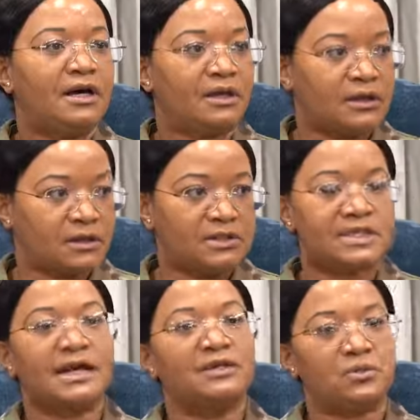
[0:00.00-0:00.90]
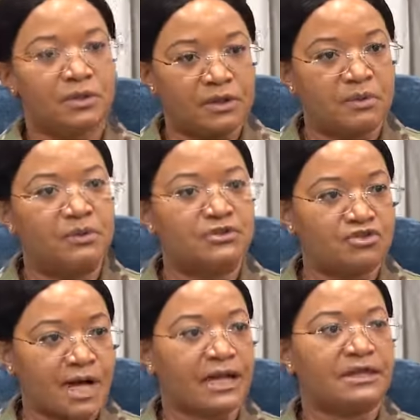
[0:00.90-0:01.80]
alongside a railroad
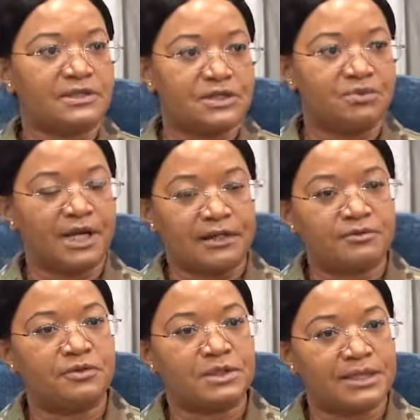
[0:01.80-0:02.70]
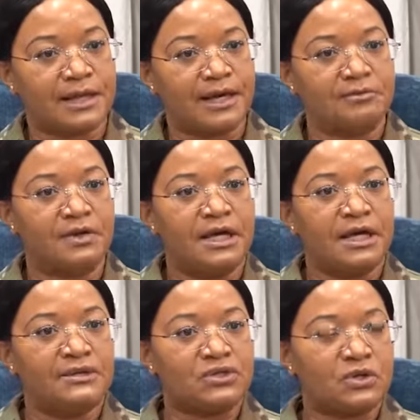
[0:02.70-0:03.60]
track as he ran for his life.
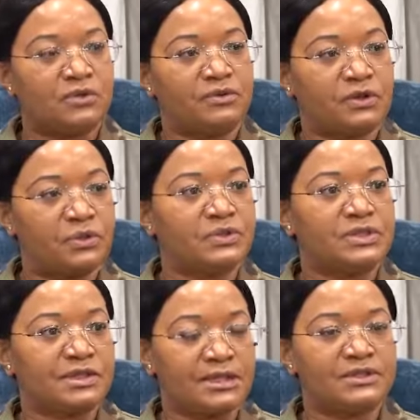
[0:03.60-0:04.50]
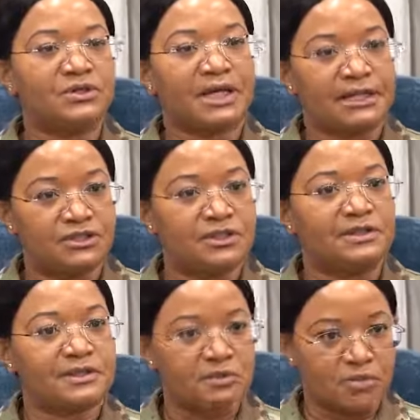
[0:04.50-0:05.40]
So those things are etched
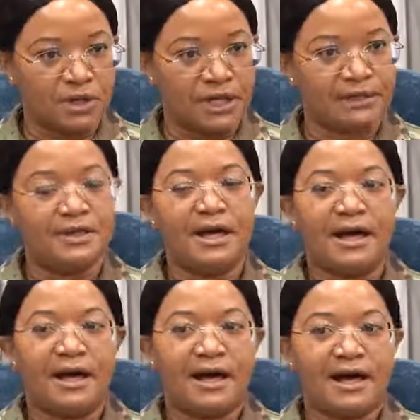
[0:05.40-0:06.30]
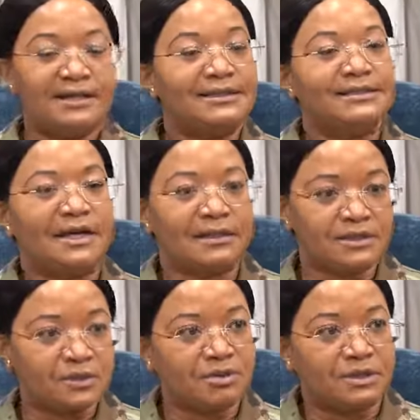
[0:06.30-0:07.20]
in his brain. I did not
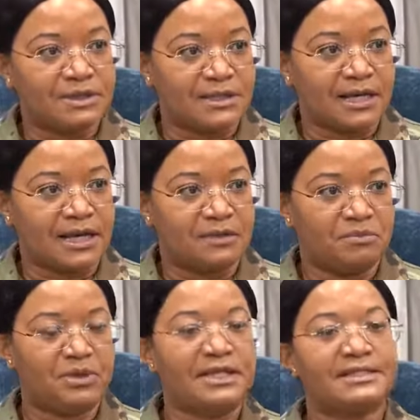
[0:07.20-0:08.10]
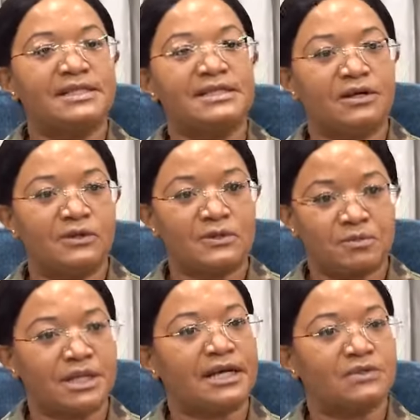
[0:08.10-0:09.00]
experience that. But as he tells
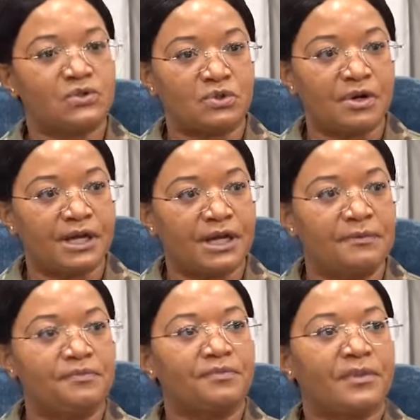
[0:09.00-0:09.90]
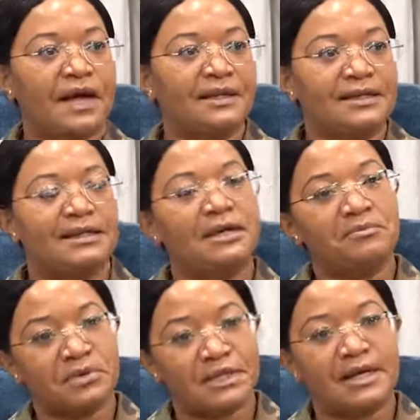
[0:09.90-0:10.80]
me that story, I can
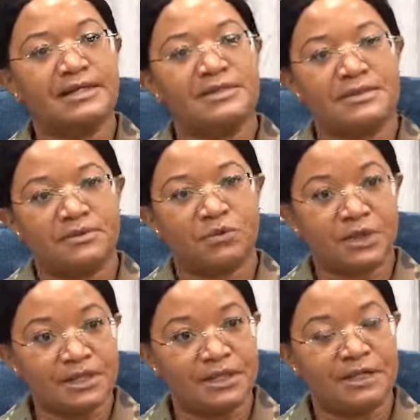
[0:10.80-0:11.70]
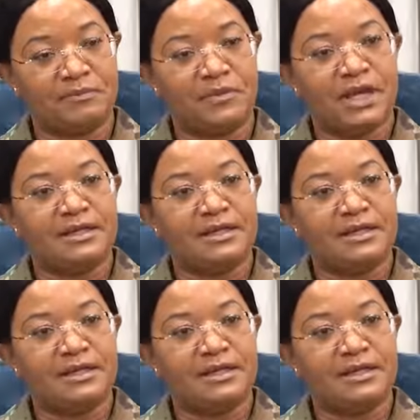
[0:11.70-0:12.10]
empathize with him.